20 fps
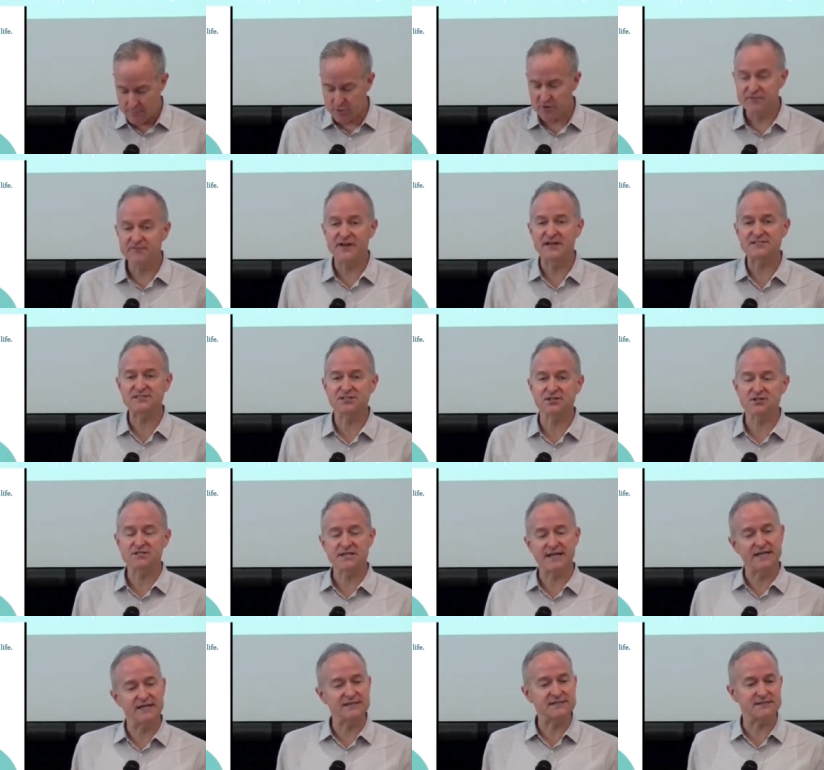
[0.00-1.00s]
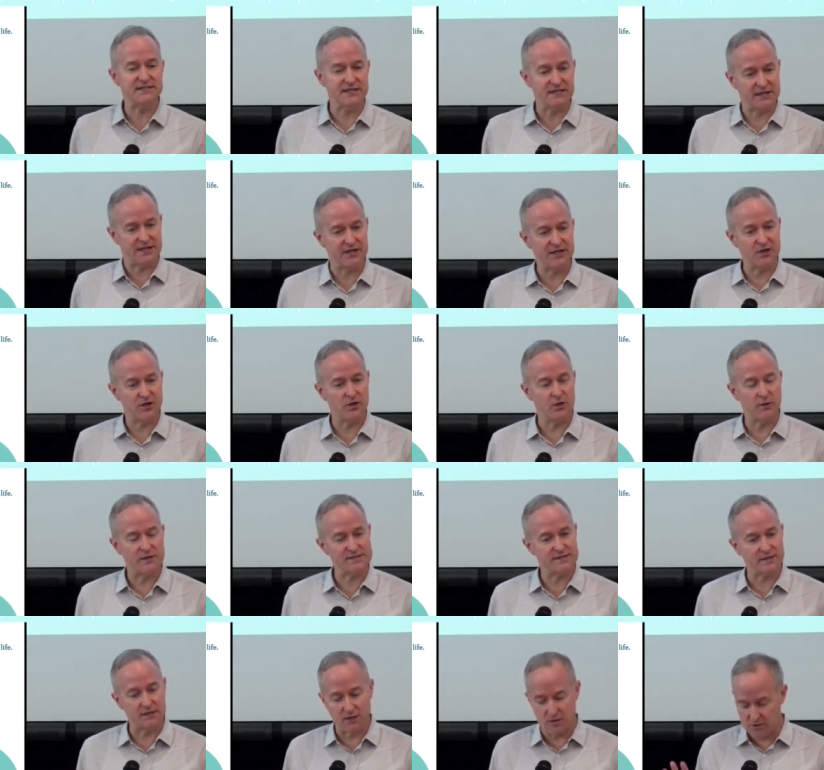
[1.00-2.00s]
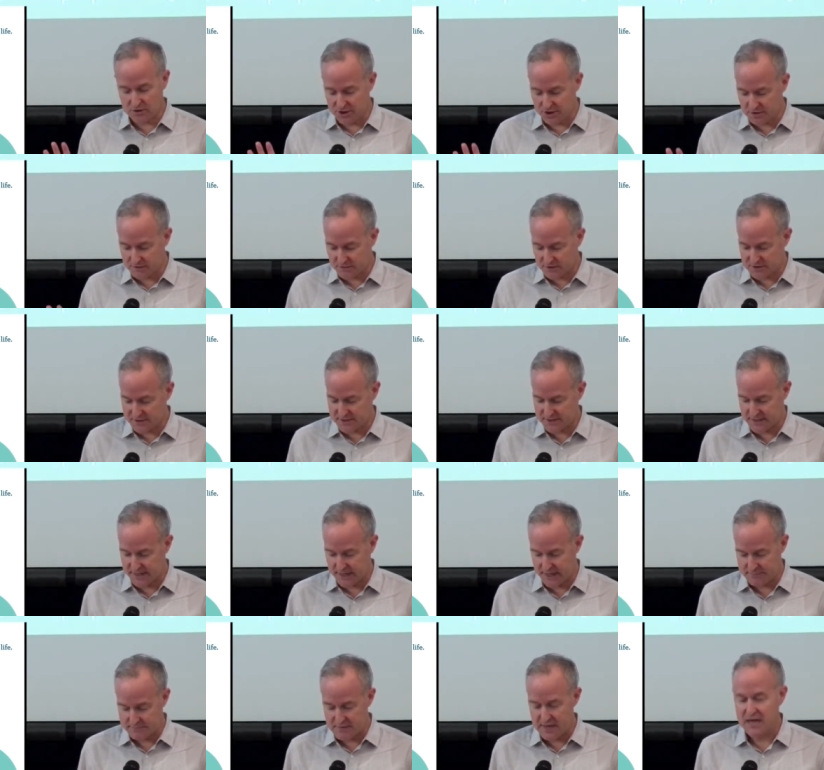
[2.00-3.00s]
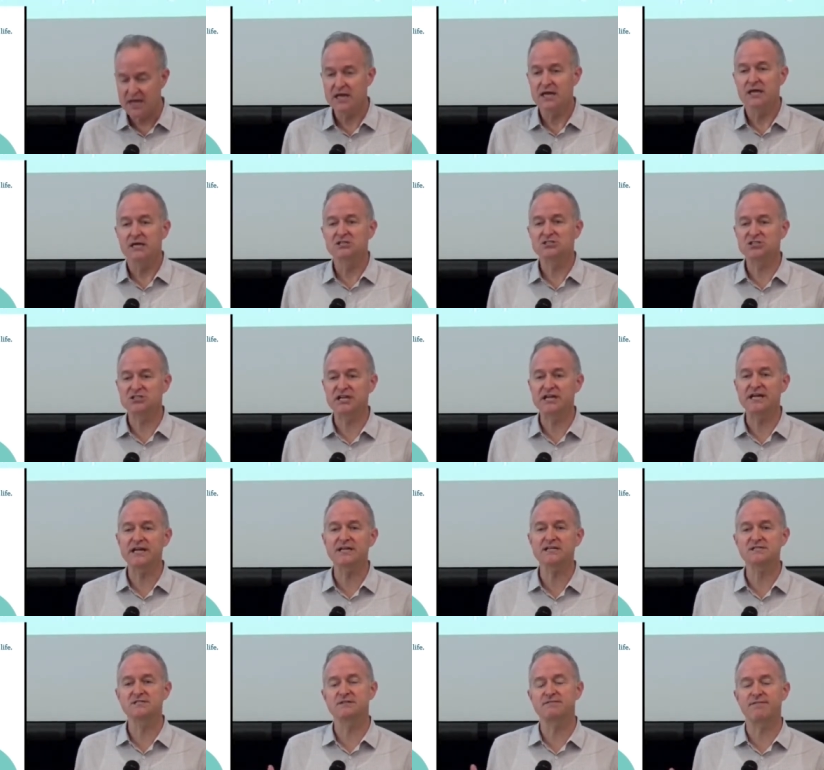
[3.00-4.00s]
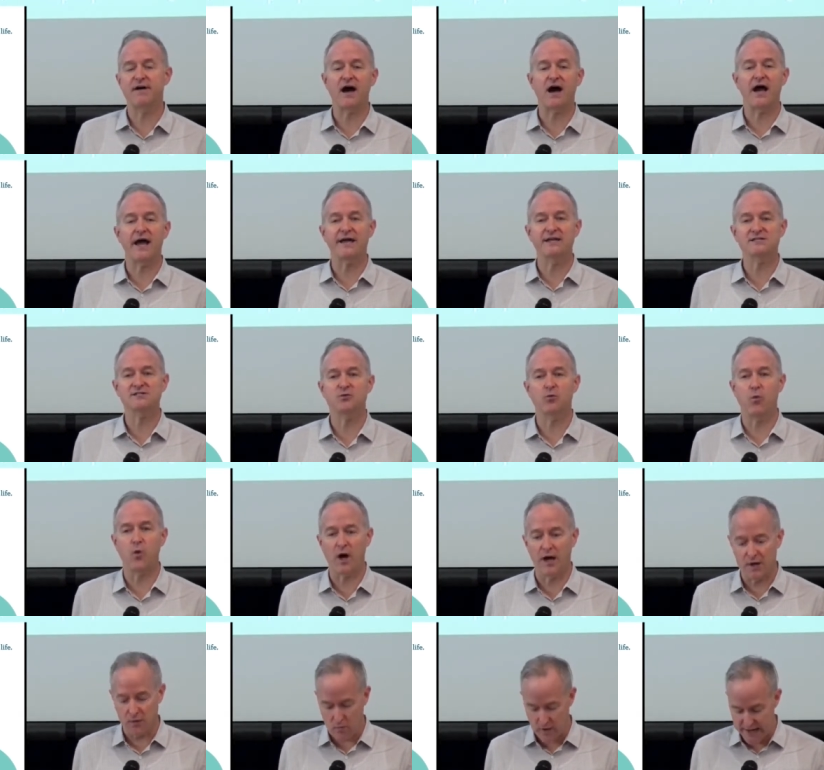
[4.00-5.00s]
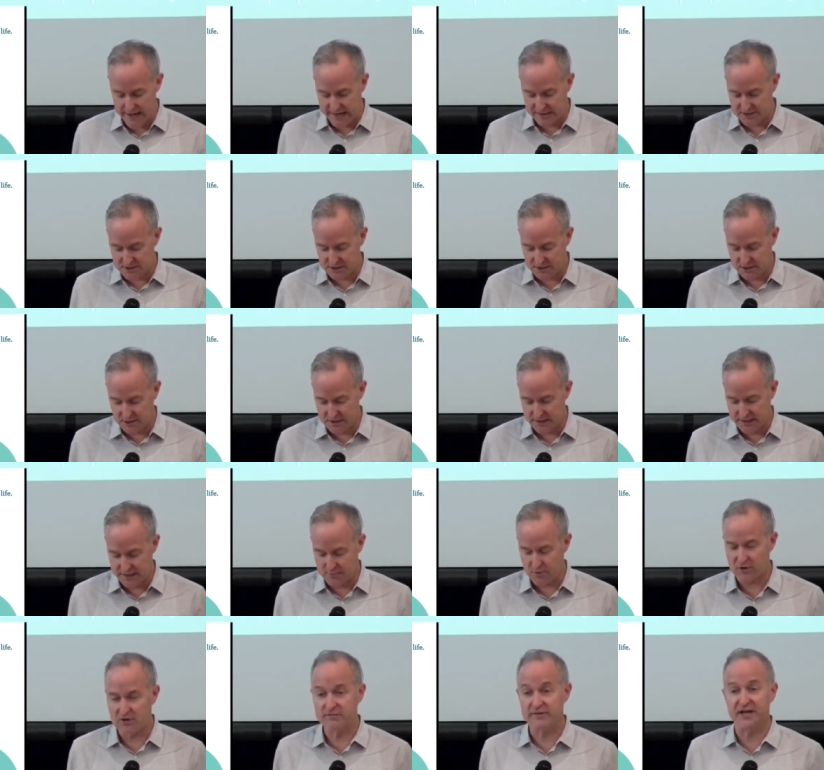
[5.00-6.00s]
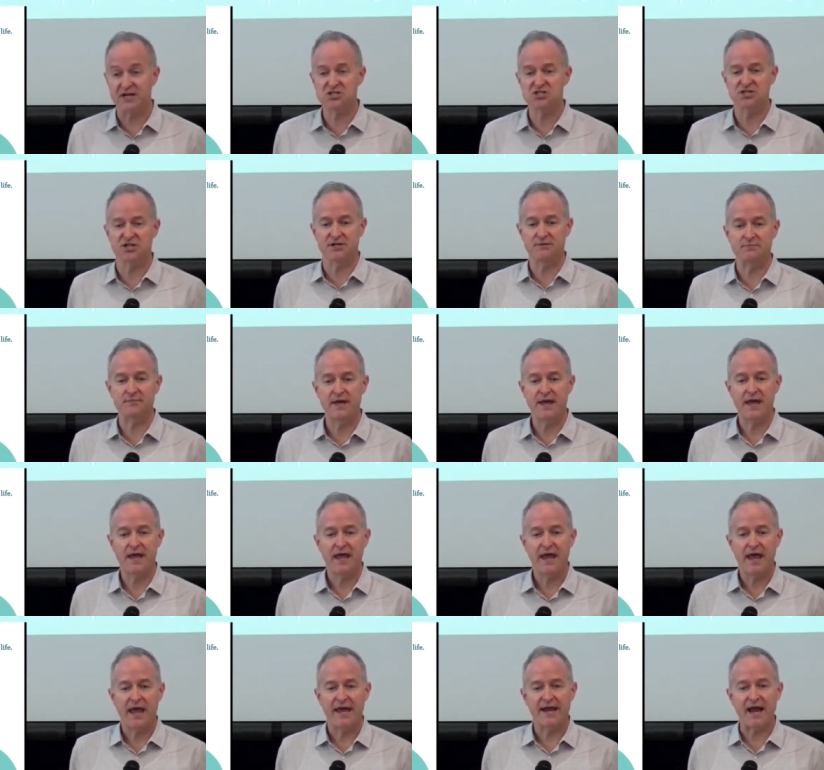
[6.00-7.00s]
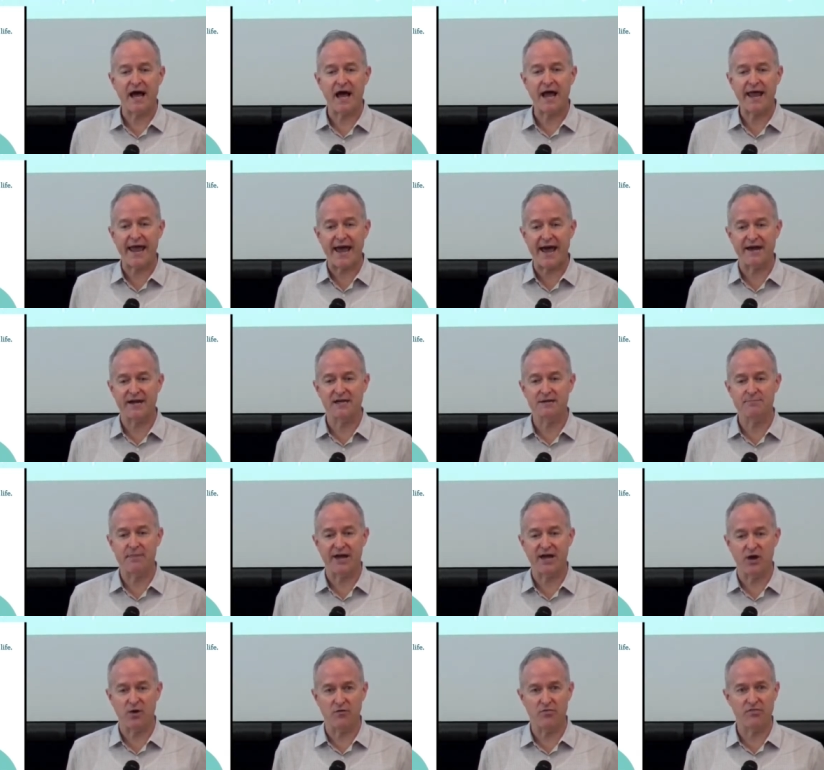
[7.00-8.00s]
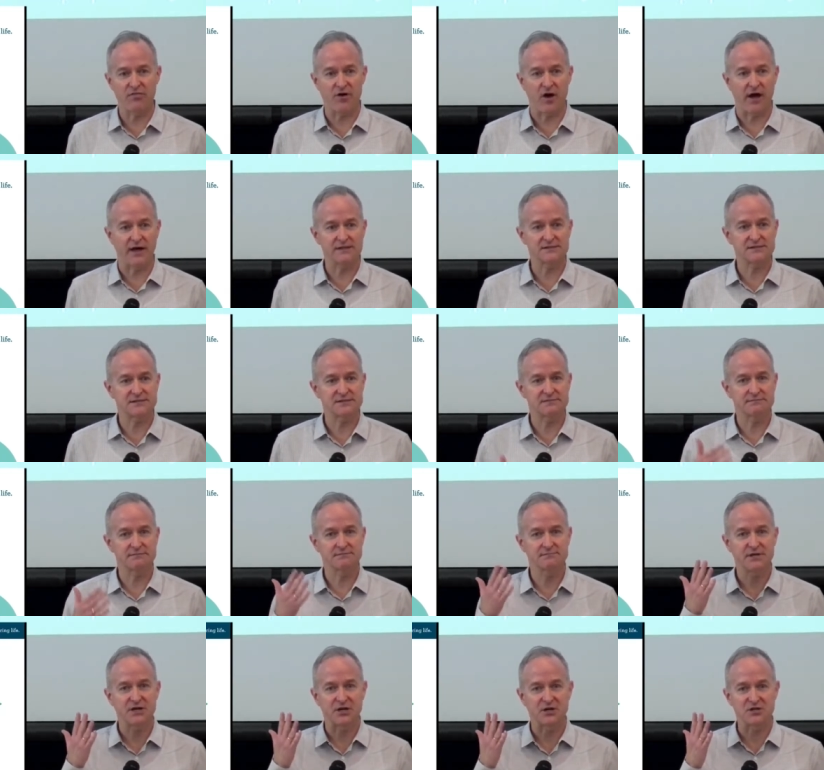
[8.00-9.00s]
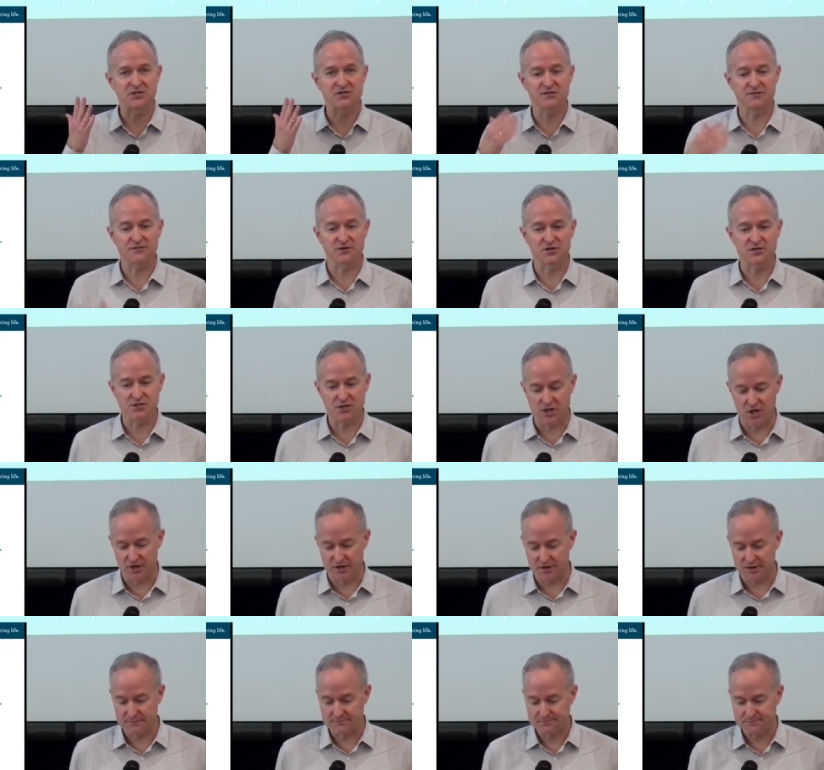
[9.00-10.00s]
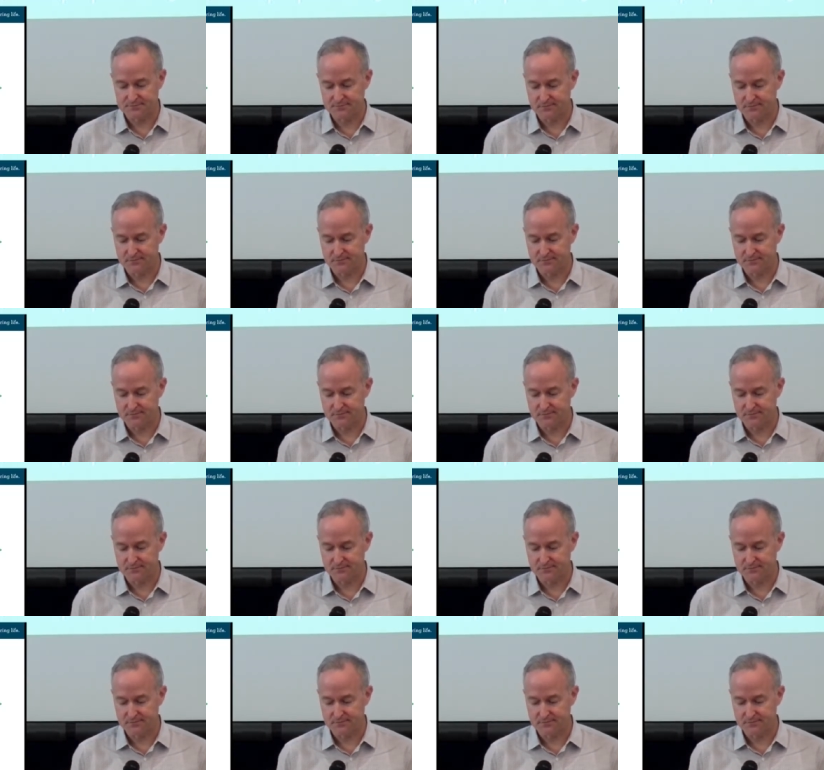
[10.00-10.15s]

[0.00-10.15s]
Professor Tina Seelig, who is at a local university, she has devised one way to look at motivation, and I added my own thoughts. Here's the first look.